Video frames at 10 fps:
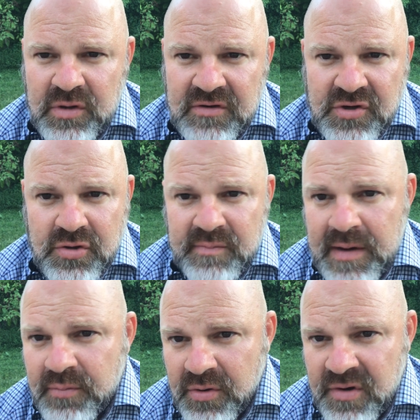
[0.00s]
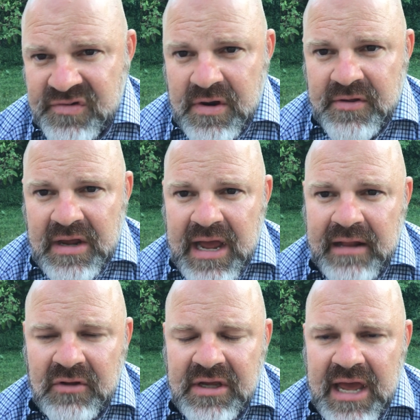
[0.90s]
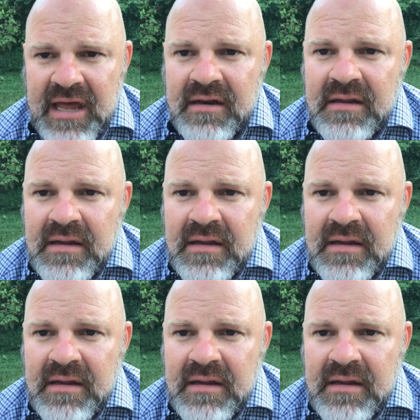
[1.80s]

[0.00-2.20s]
what they're doing. Ben Bruno is another guy I look at,